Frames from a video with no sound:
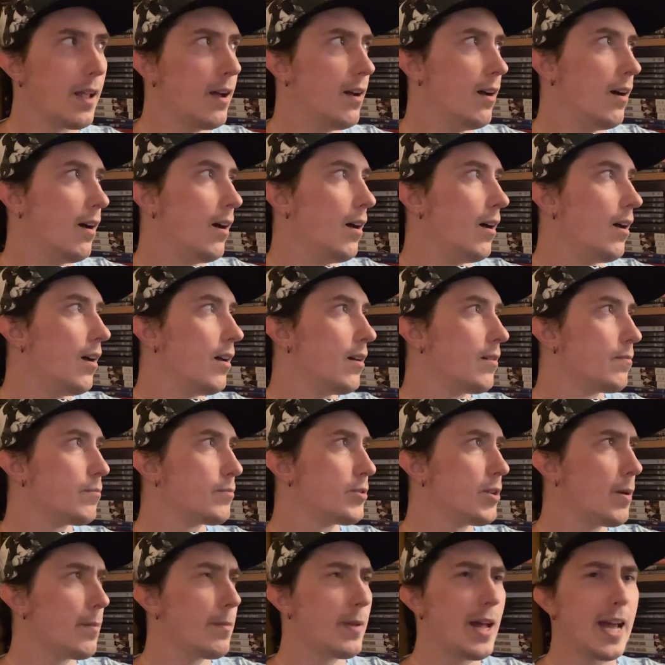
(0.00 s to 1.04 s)
uh,
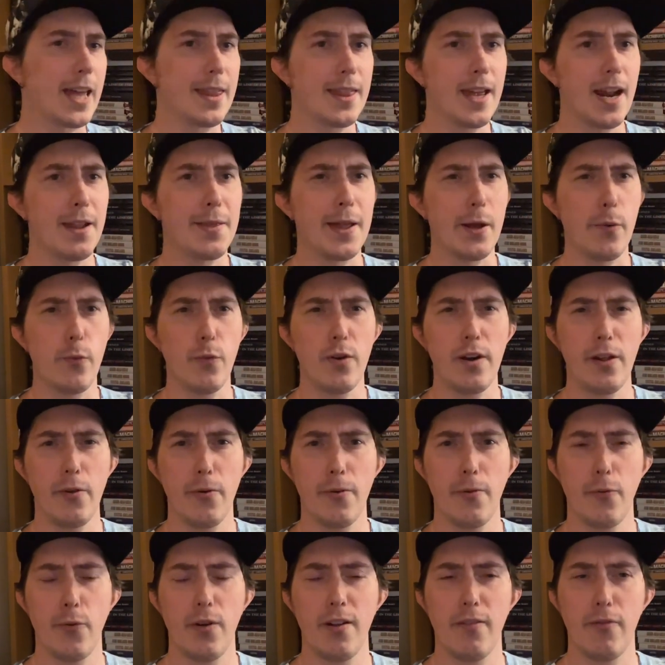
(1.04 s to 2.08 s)
something like that I think would,
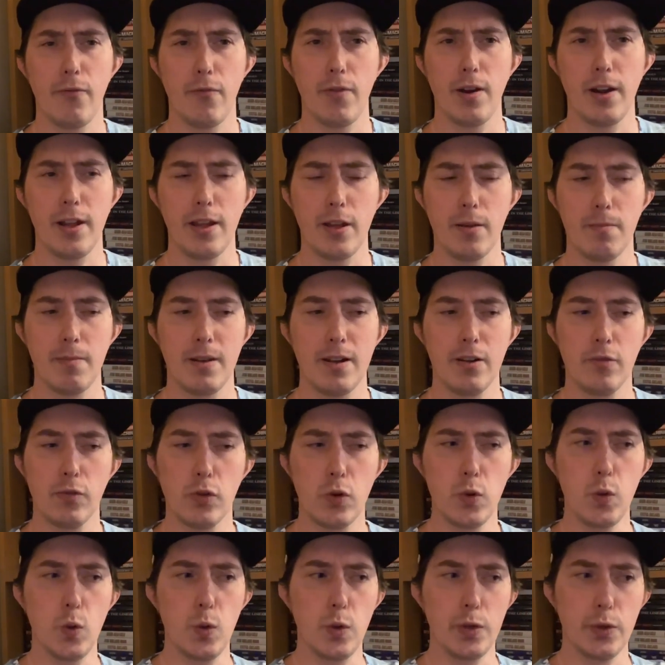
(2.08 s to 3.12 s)
would have really been
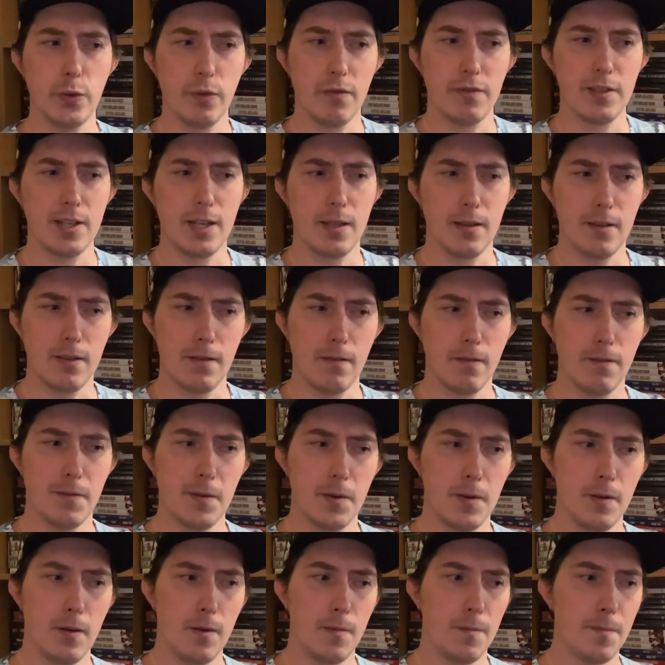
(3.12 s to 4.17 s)
cool to have seen in the
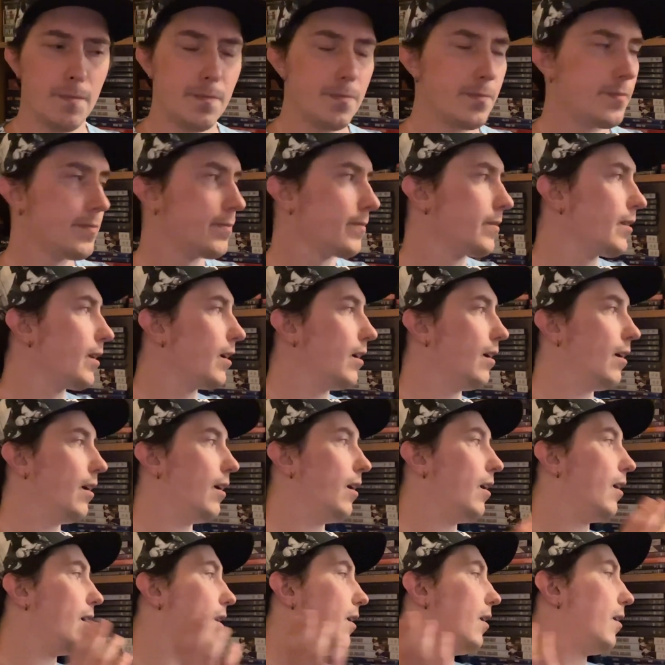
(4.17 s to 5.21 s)
film.
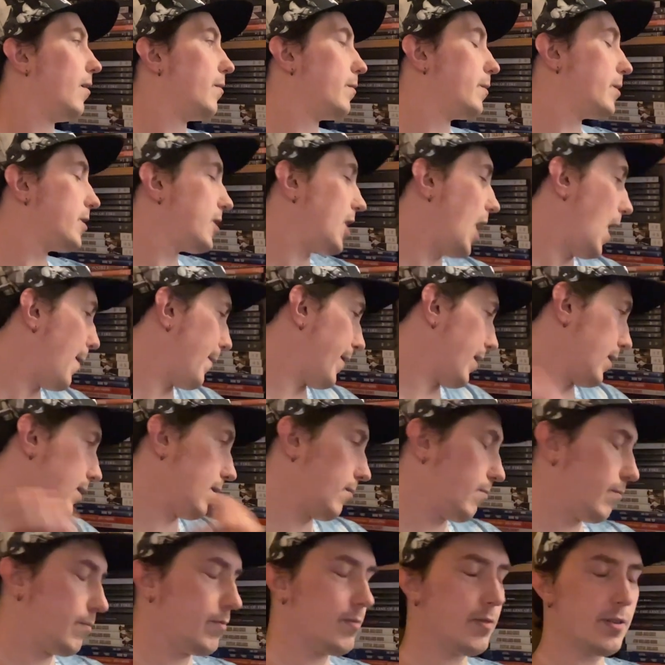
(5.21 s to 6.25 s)
Uh, Tommy
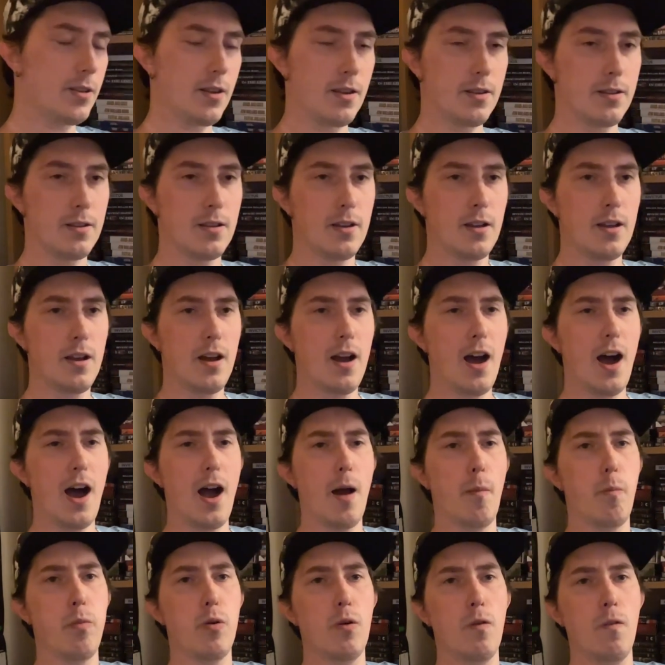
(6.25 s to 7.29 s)
says, I
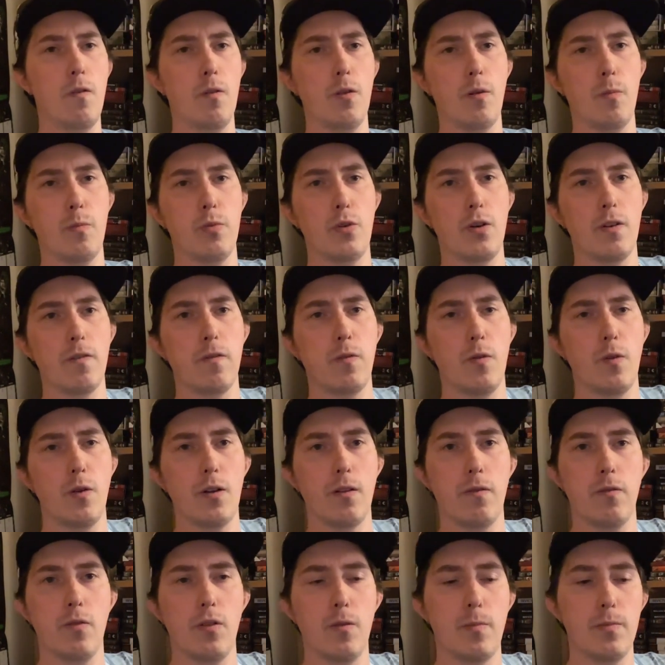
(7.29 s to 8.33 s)
approve of the book
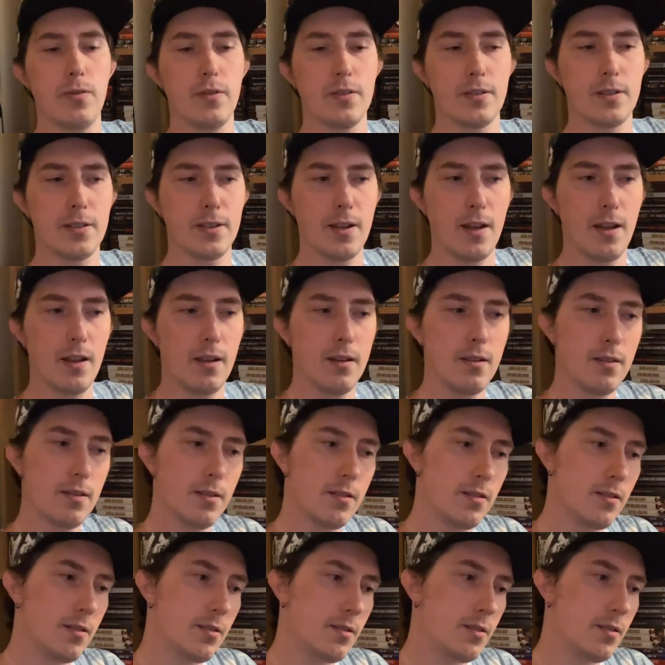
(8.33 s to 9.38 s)
forty-four percent.
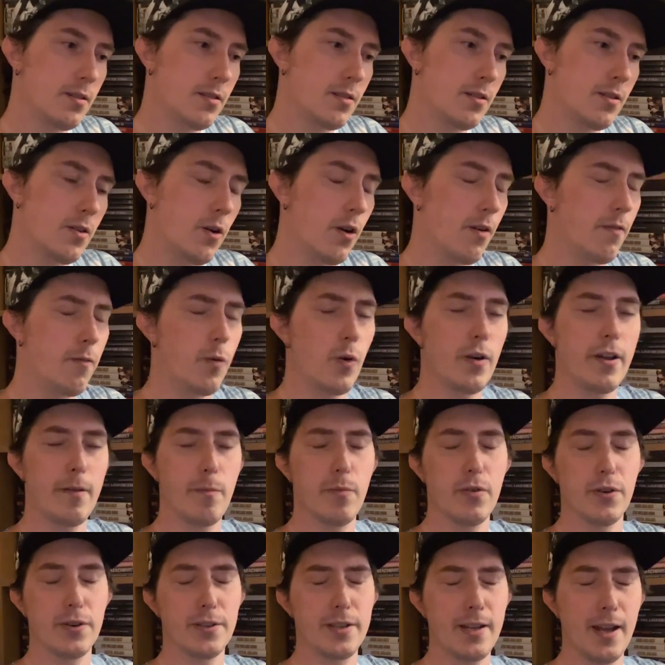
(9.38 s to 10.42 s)
Or forty
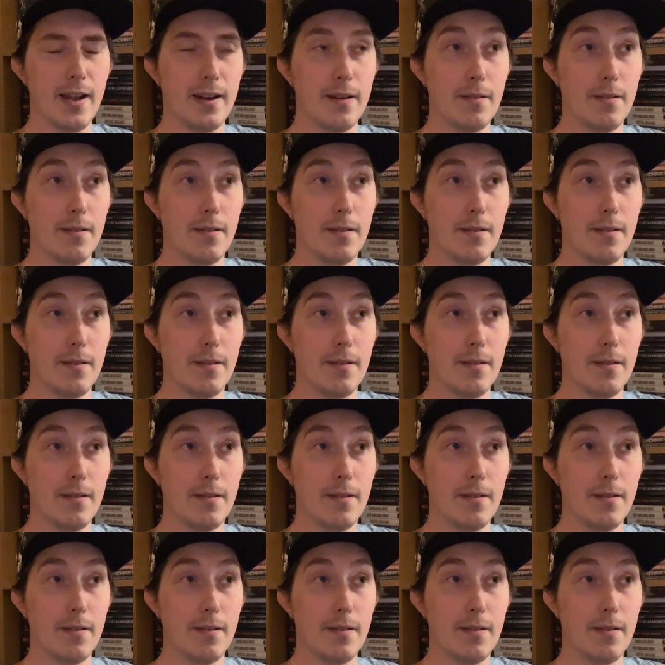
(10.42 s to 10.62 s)
percent.